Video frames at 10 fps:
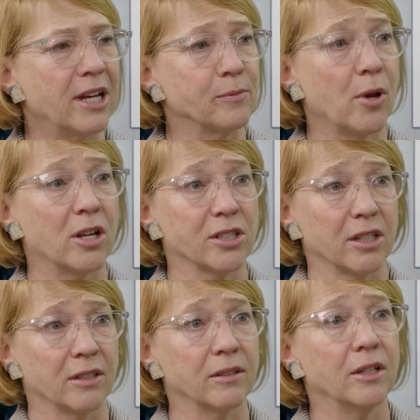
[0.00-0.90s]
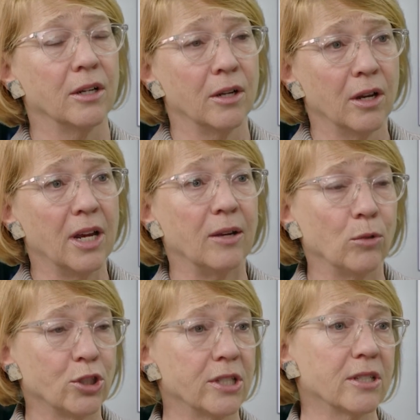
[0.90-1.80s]
UMass Boston,
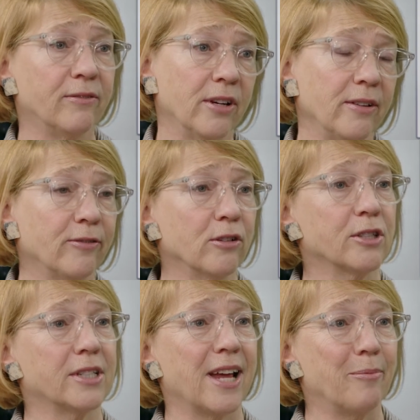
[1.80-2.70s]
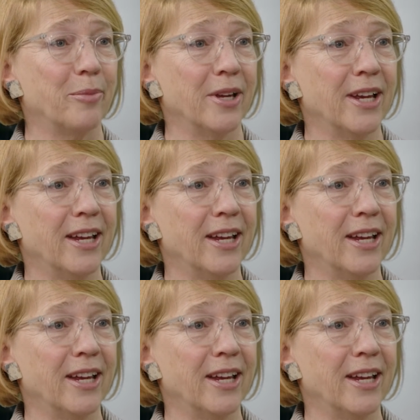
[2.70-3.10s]
which is the very first step